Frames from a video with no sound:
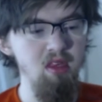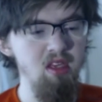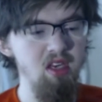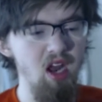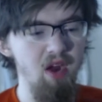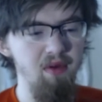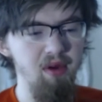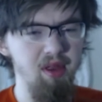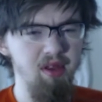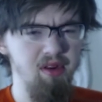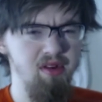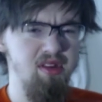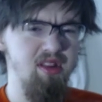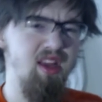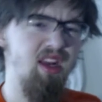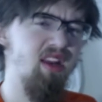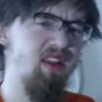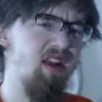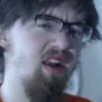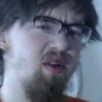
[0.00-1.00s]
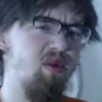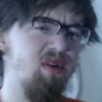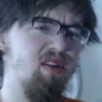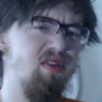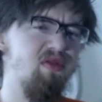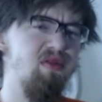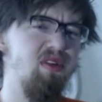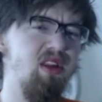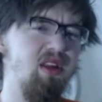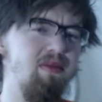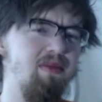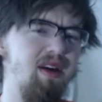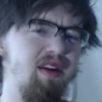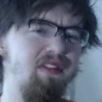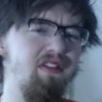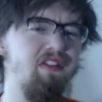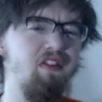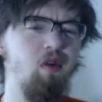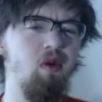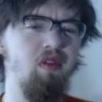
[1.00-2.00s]
not really understanding that it wasn't really meant
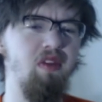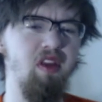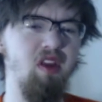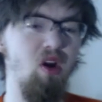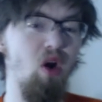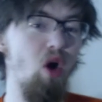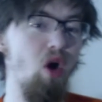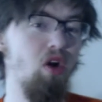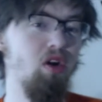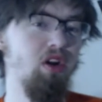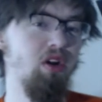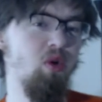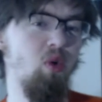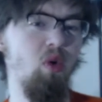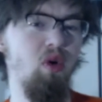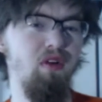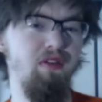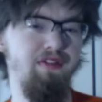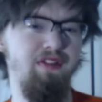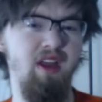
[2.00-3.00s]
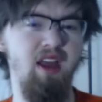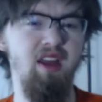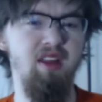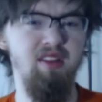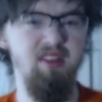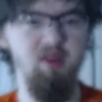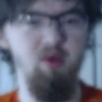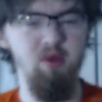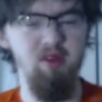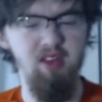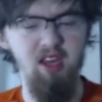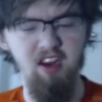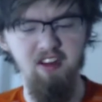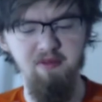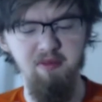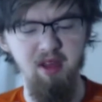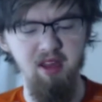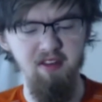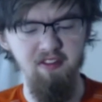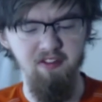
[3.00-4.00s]
for the hardcore fans. It was kind of
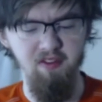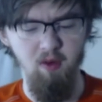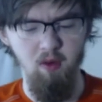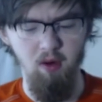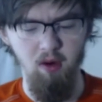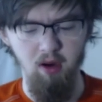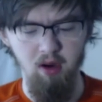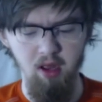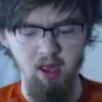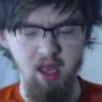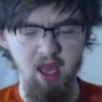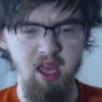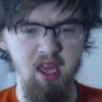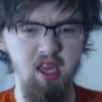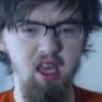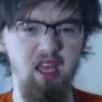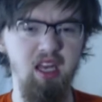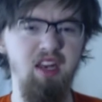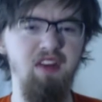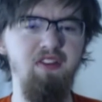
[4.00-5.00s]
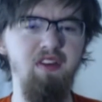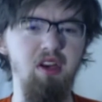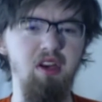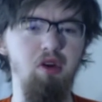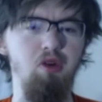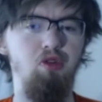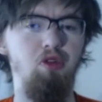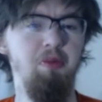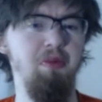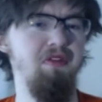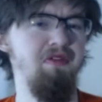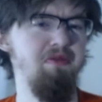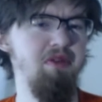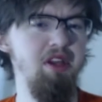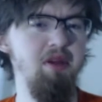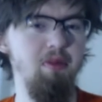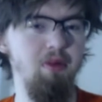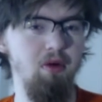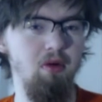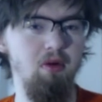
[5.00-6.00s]
meant for a different group of
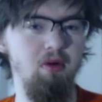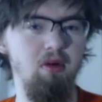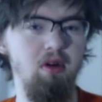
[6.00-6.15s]
people.